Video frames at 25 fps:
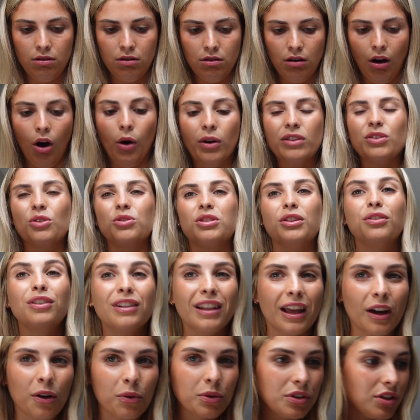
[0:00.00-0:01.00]
Oh, it's all different
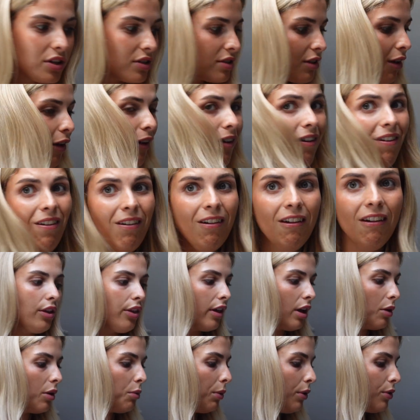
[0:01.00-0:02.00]
languages. The
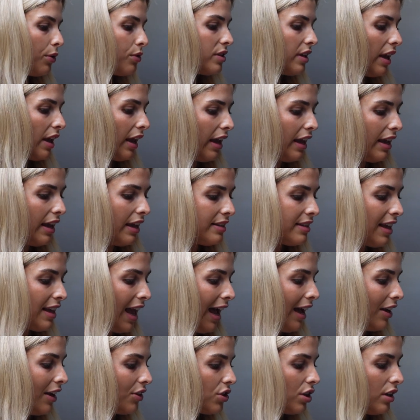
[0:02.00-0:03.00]
thing I will say is
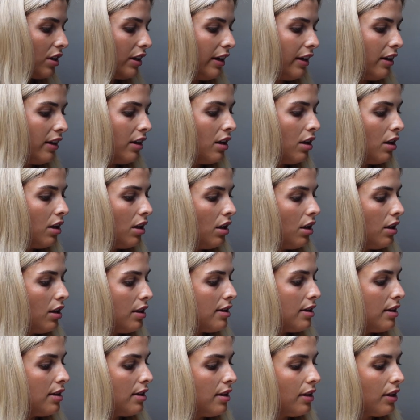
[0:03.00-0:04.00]
actually
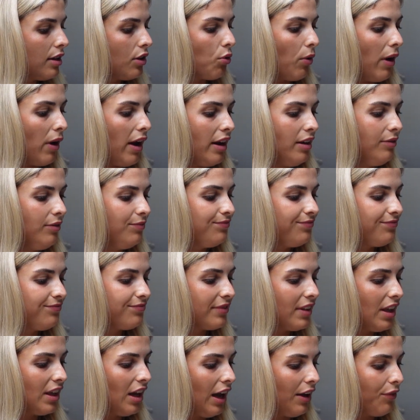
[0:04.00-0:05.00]
grey.
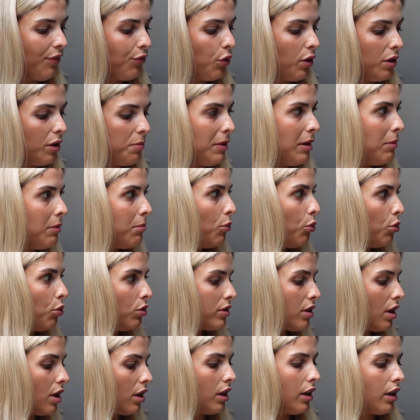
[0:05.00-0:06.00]
I thought it'd be more
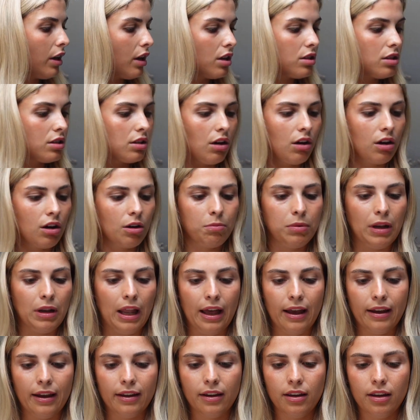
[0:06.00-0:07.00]
like a dark
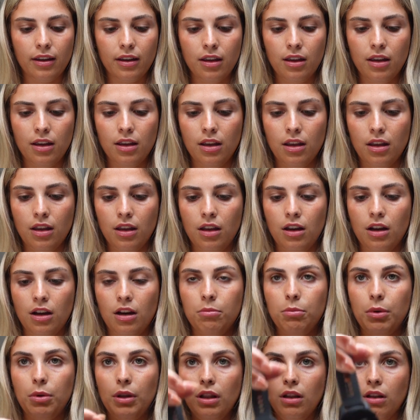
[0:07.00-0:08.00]
black.
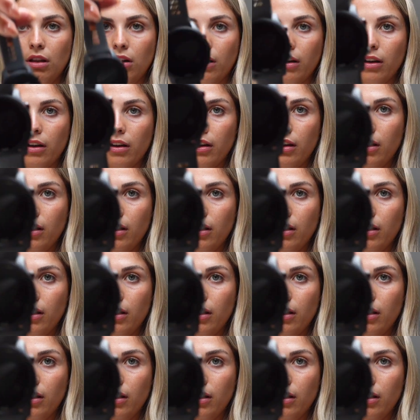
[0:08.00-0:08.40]
But look.